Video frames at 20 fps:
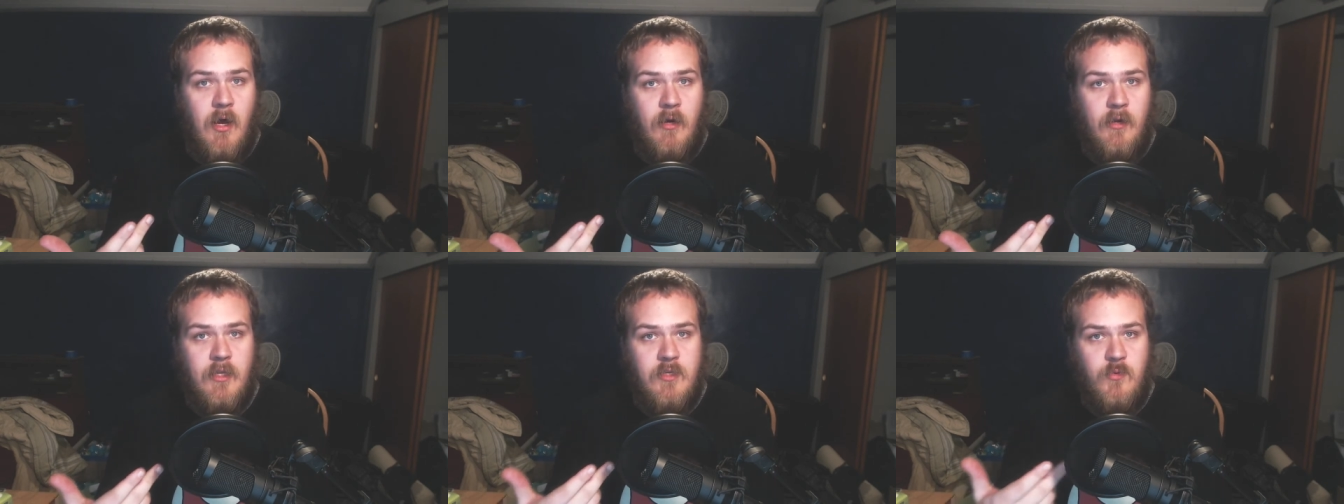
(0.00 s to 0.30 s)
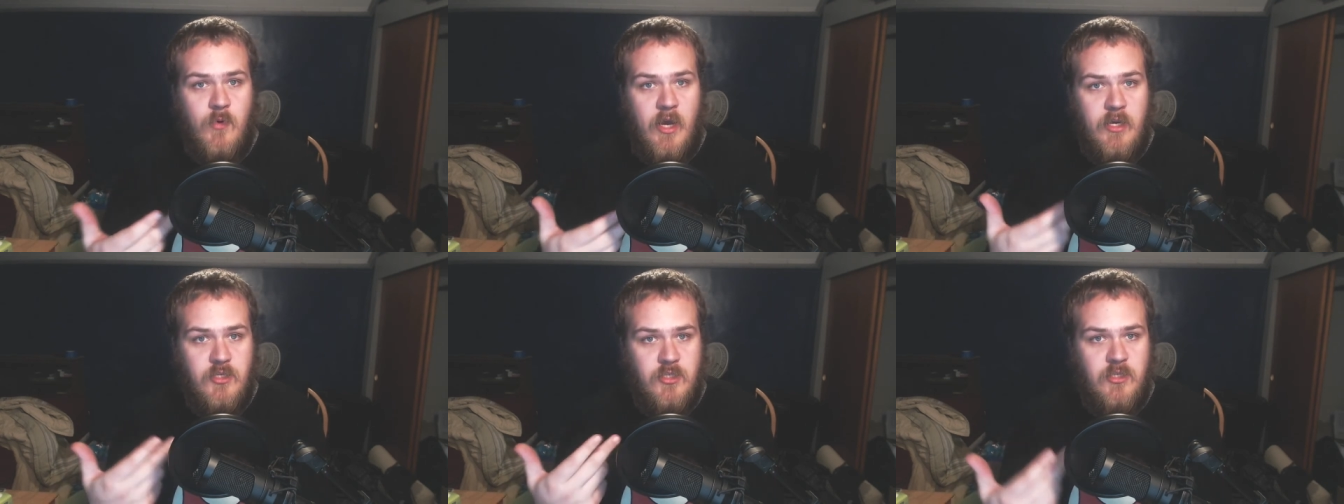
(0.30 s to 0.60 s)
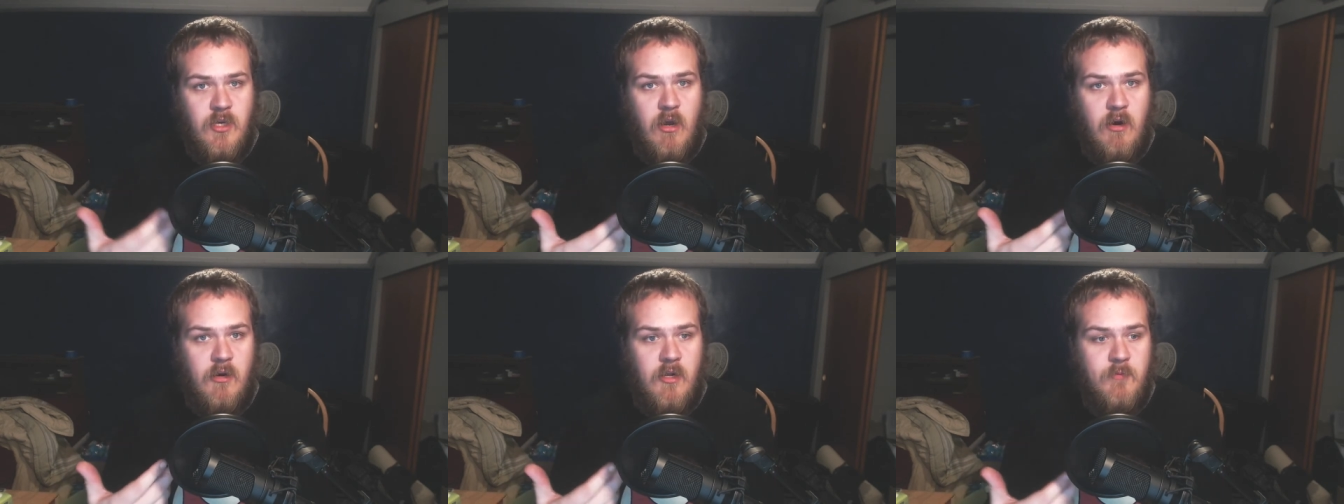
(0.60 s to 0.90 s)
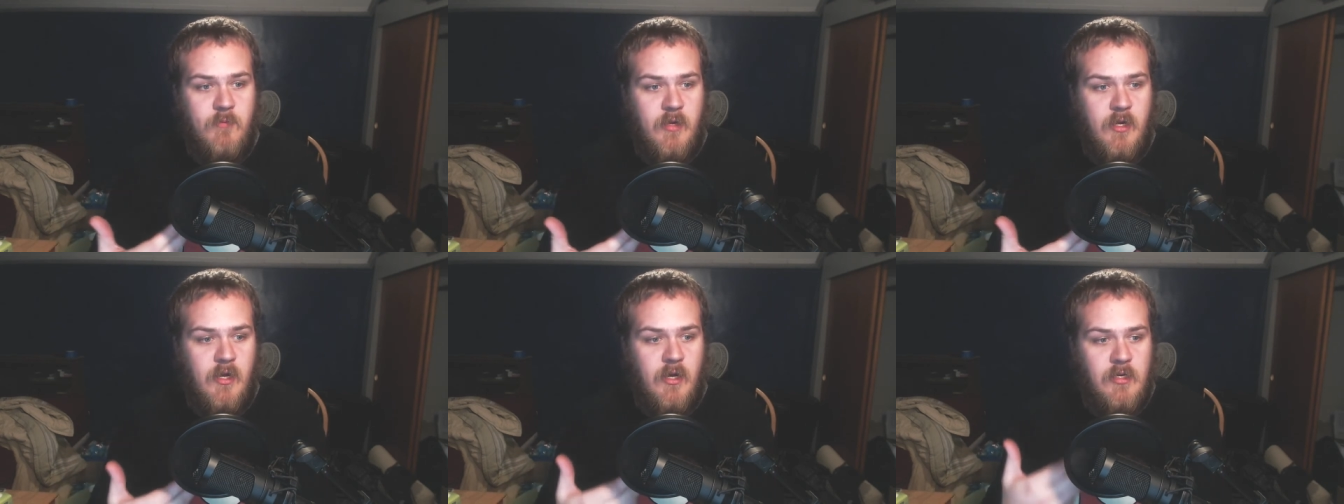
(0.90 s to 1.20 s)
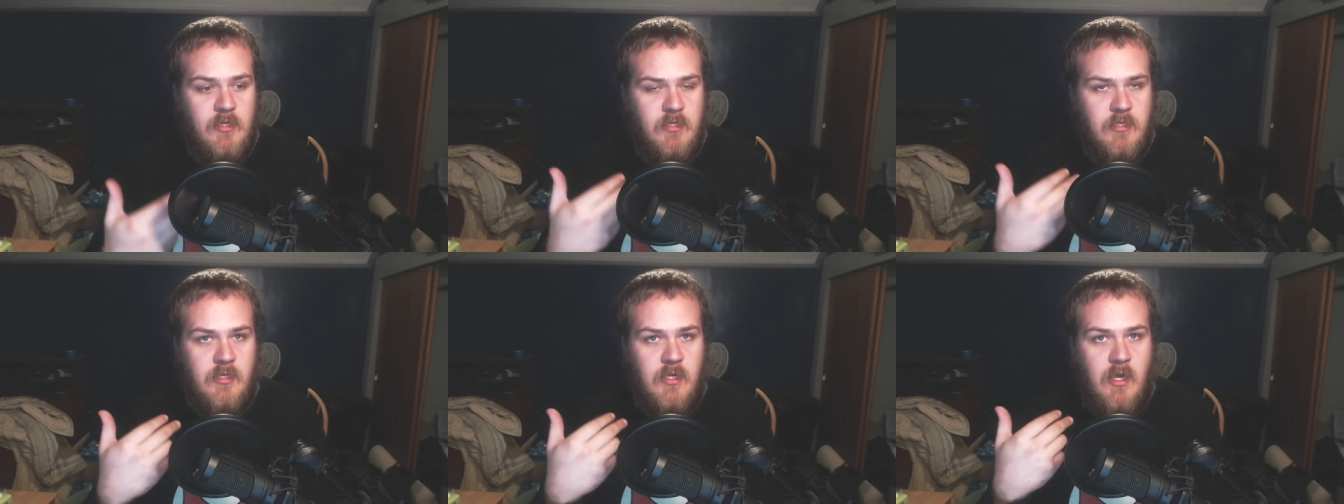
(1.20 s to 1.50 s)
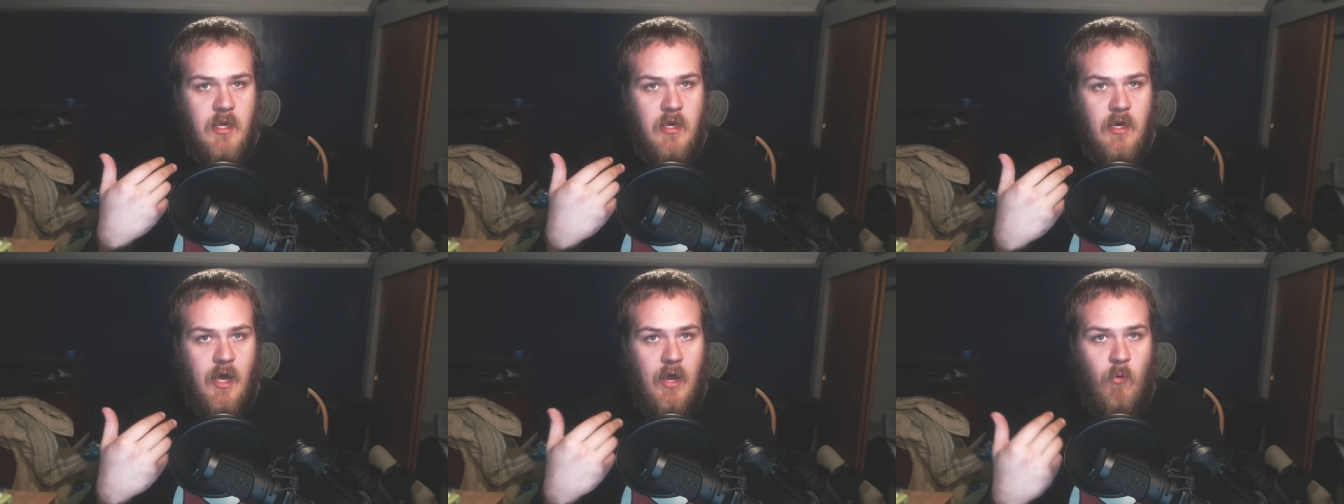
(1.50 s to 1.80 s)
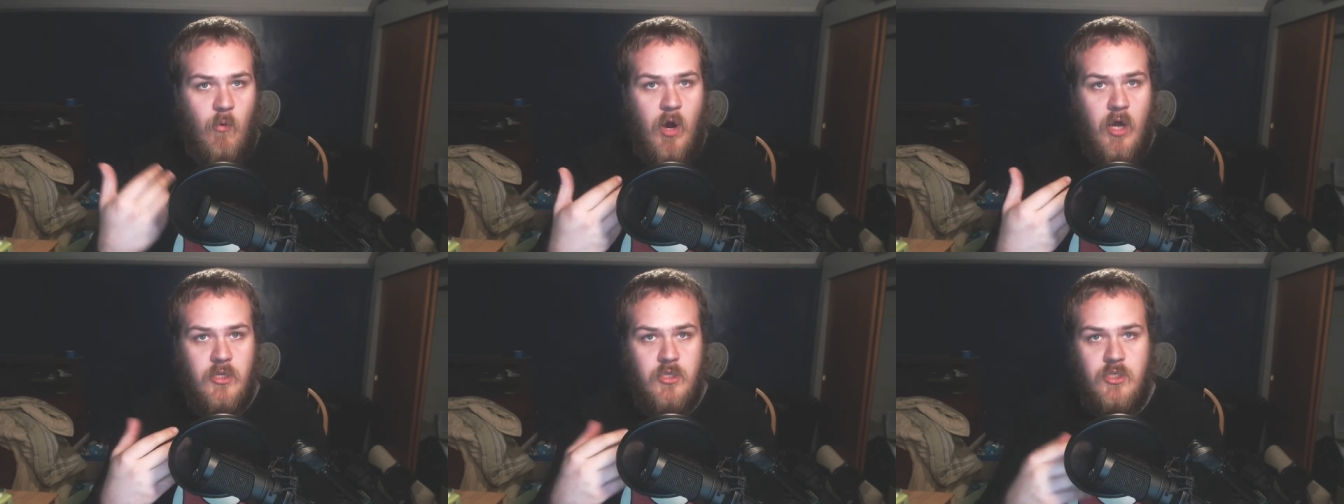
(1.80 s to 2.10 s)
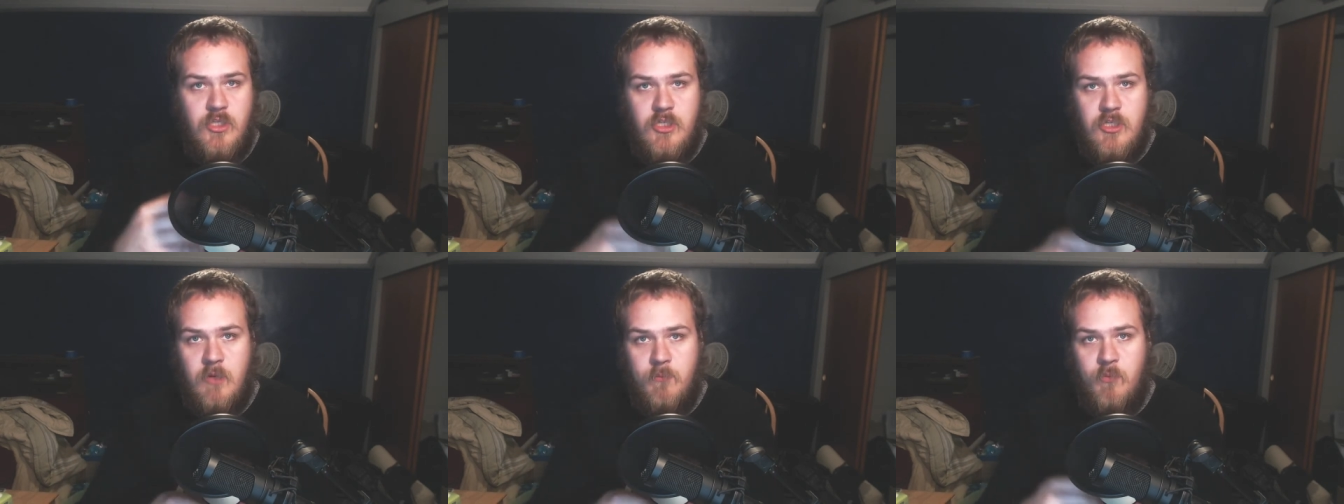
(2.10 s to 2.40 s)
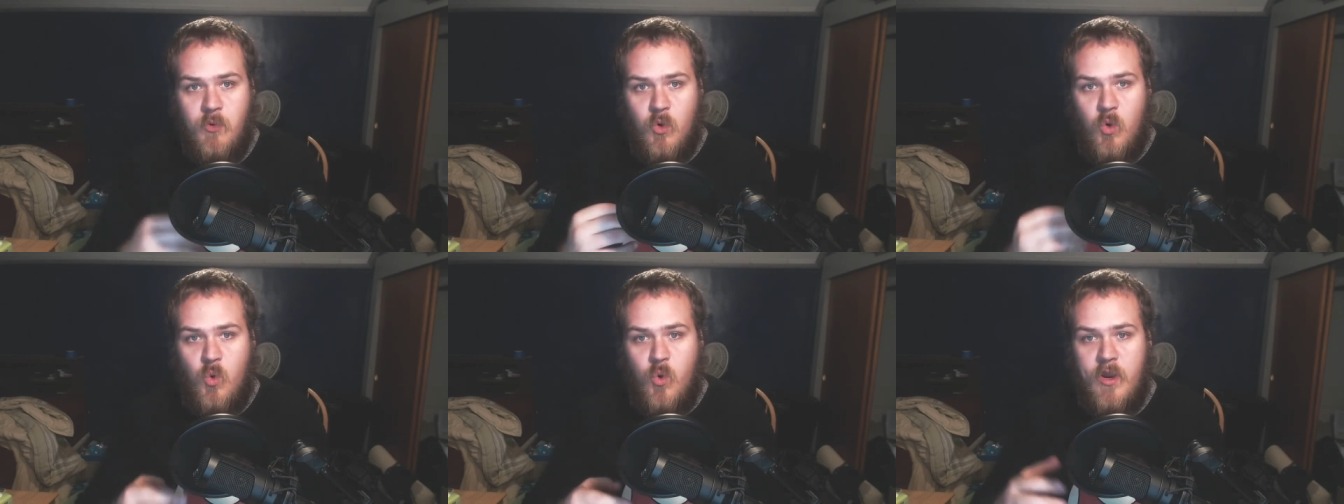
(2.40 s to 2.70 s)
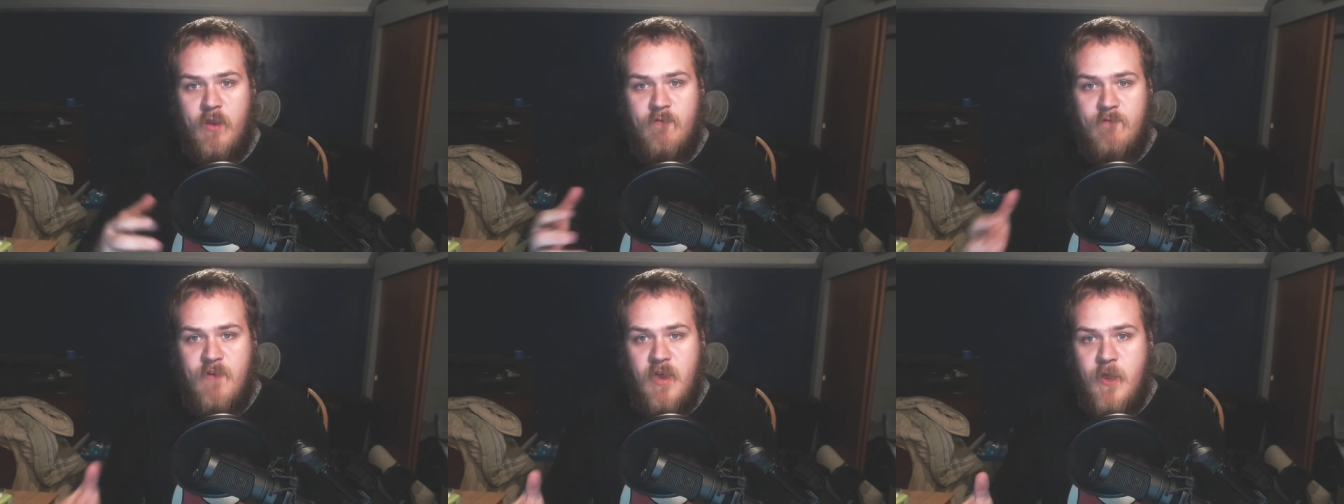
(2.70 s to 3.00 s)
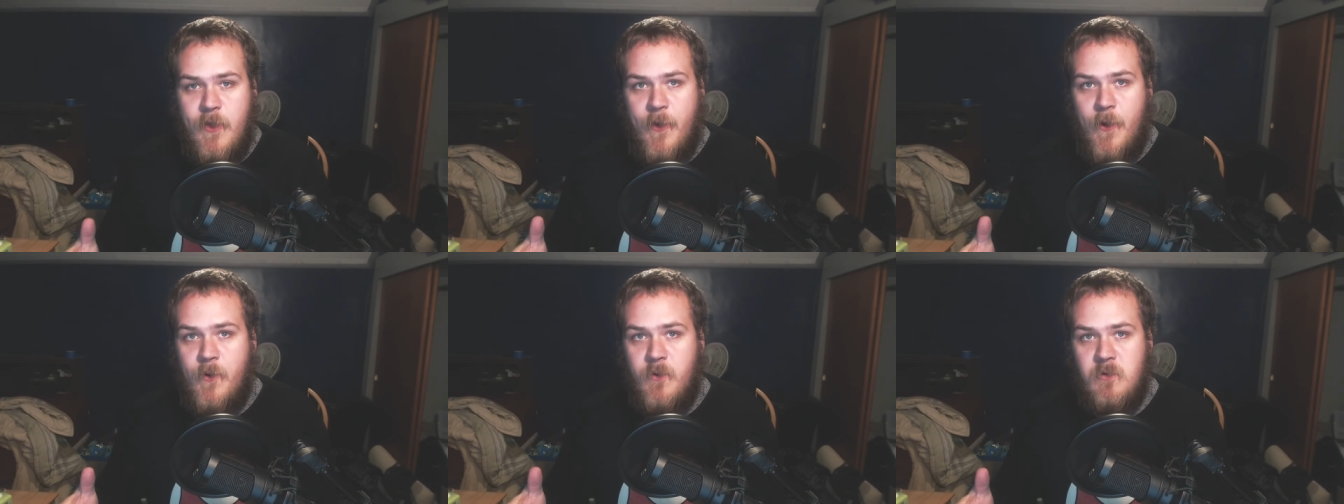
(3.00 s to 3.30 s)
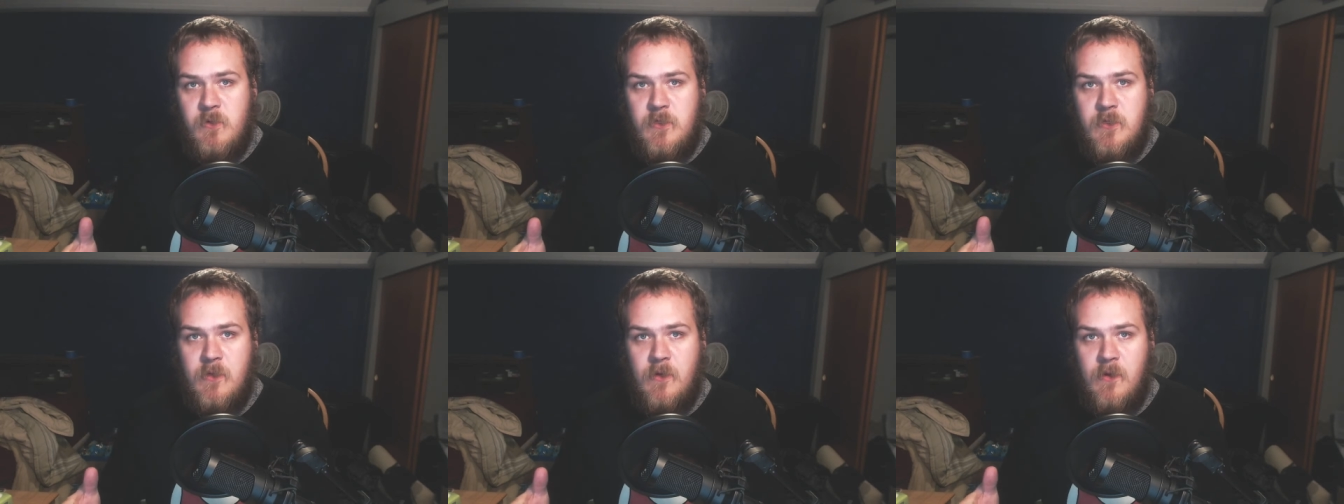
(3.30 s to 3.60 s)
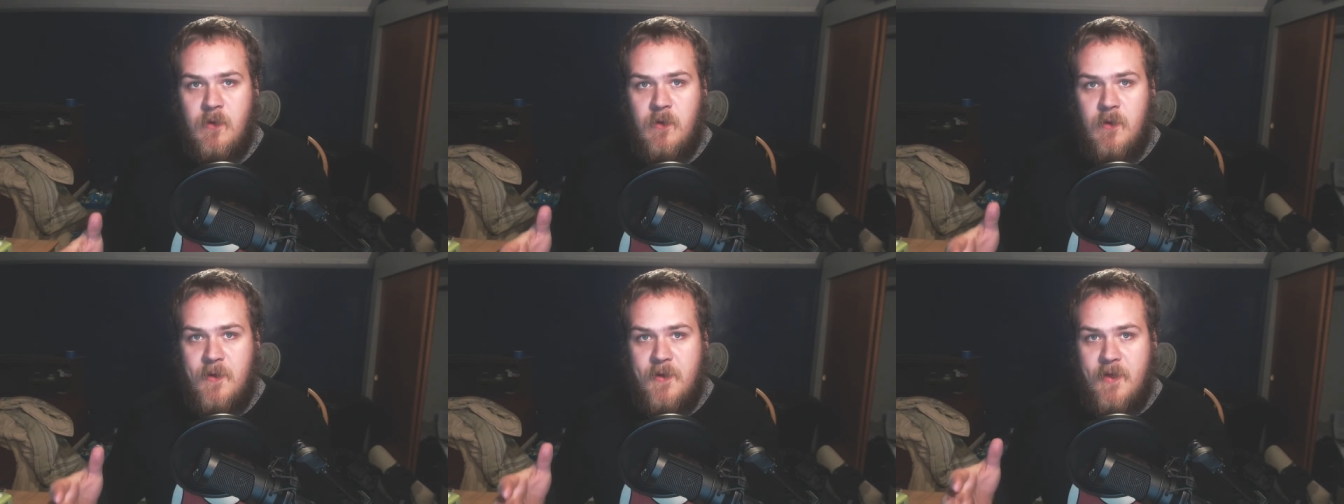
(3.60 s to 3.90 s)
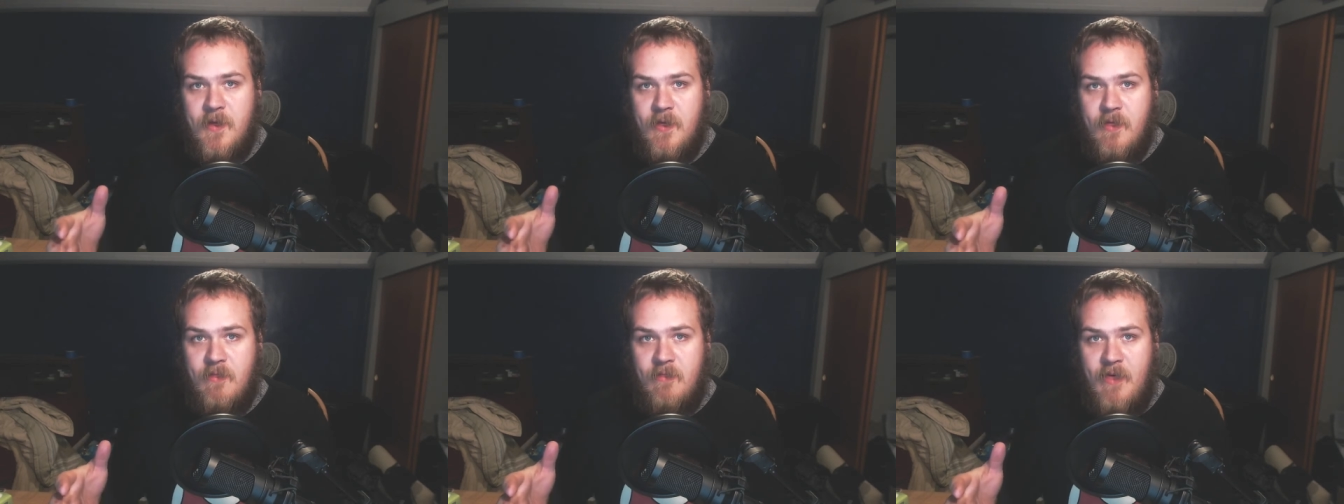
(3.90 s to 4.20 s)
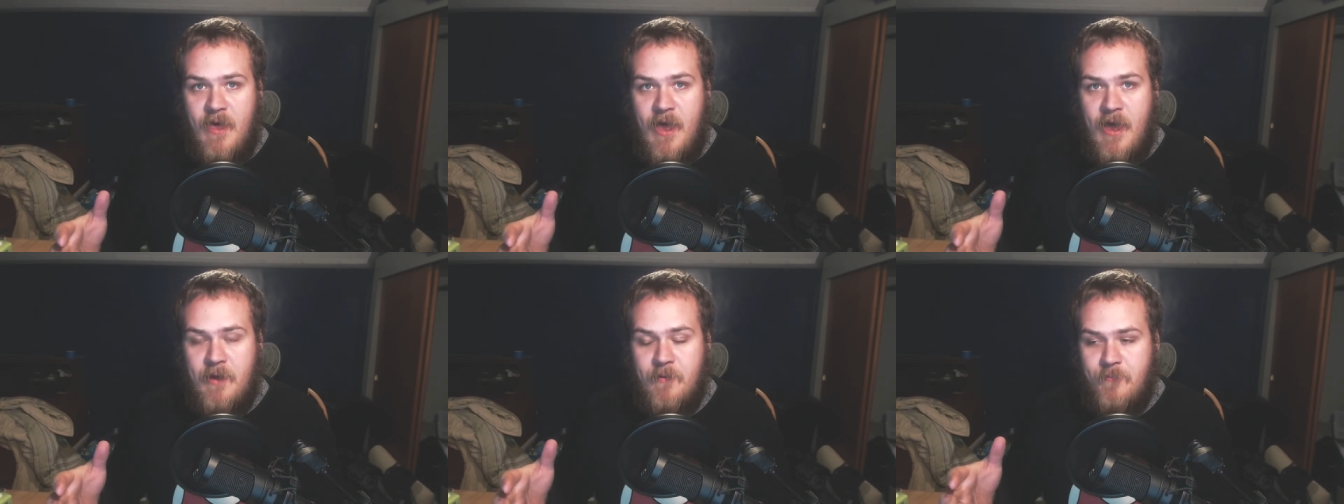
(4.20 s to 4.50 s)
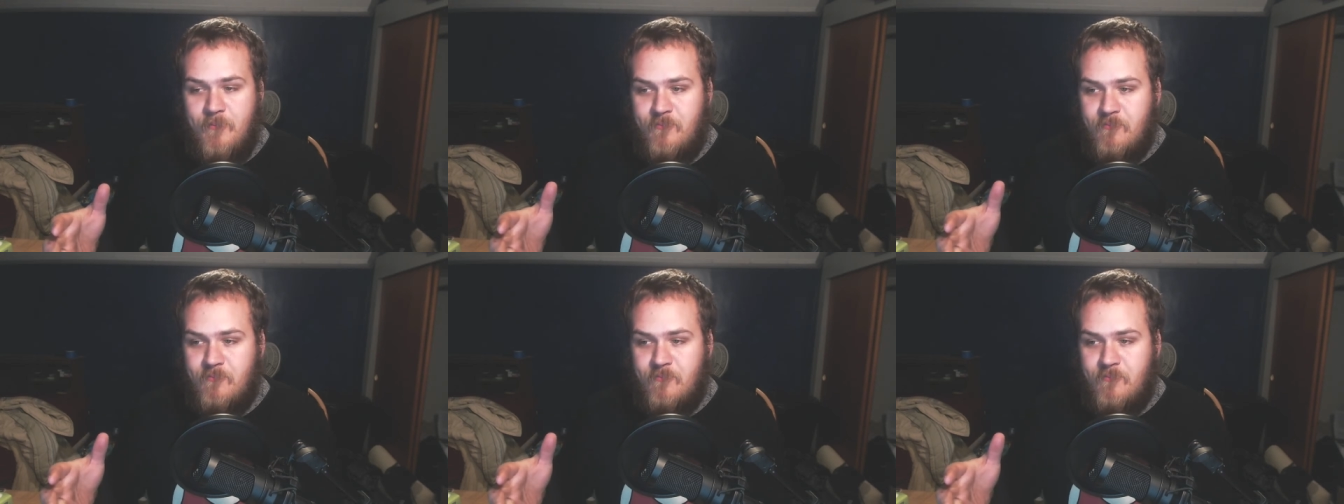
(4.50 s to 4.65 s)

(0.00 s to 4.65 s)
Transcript: That's why I started it because I want simple, quick videos that